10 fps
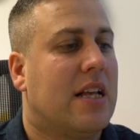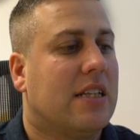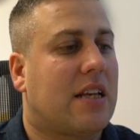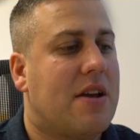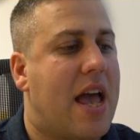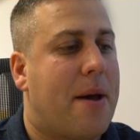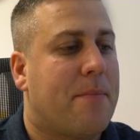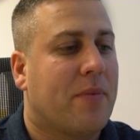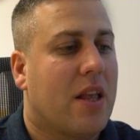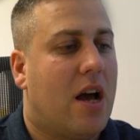So yeah,
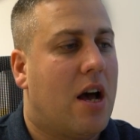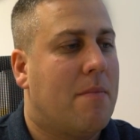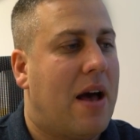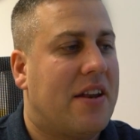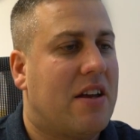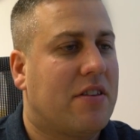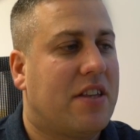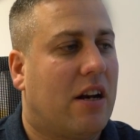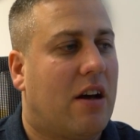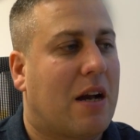and the other
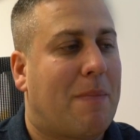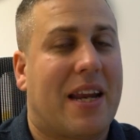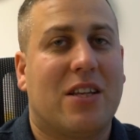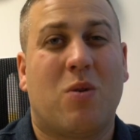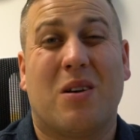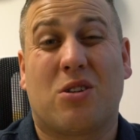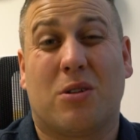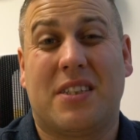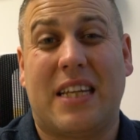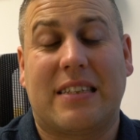thing I like about it as well, it's got
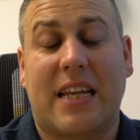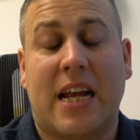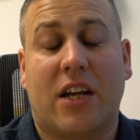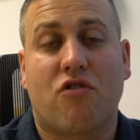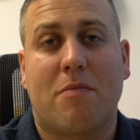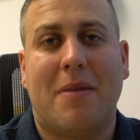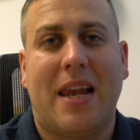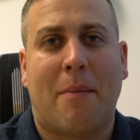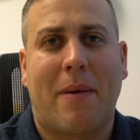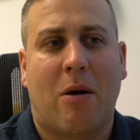a 1600
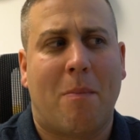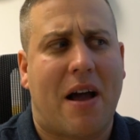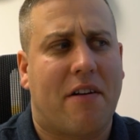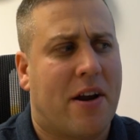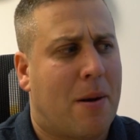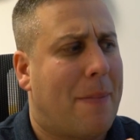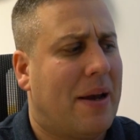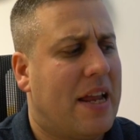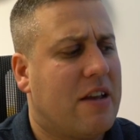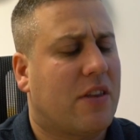milliamp hour battery, and I
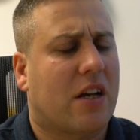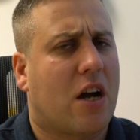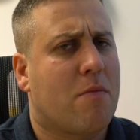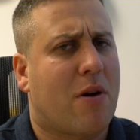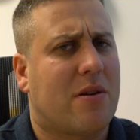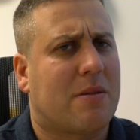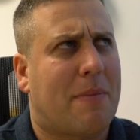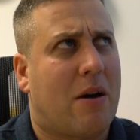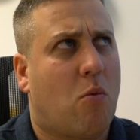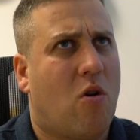believe the GoPro is
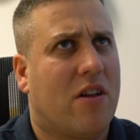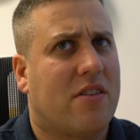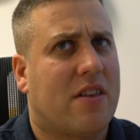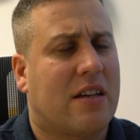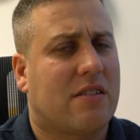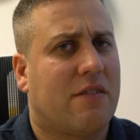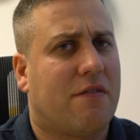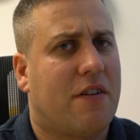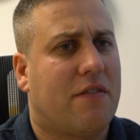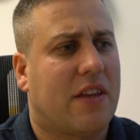about
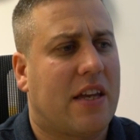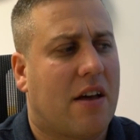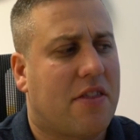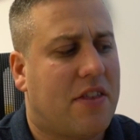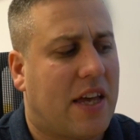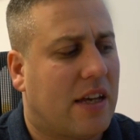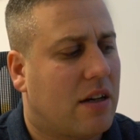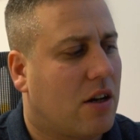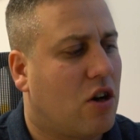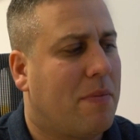1050, I think.
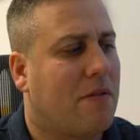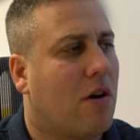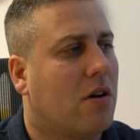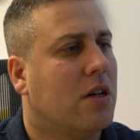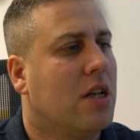I could be wrong.